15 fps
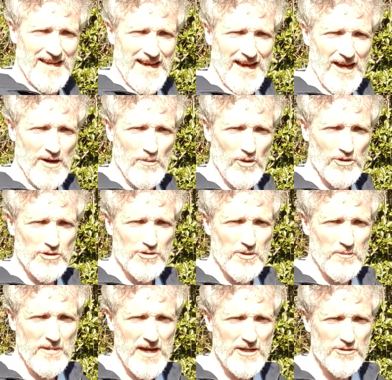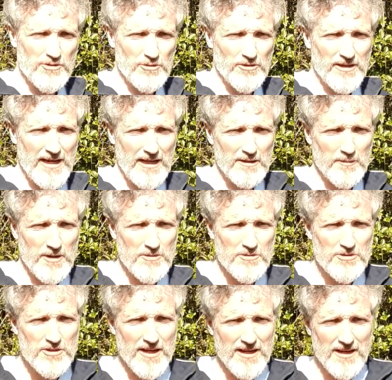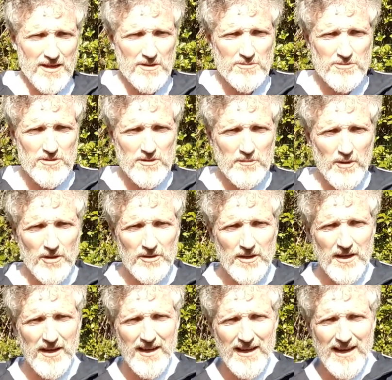I want you to make sure the elbows stay close to the body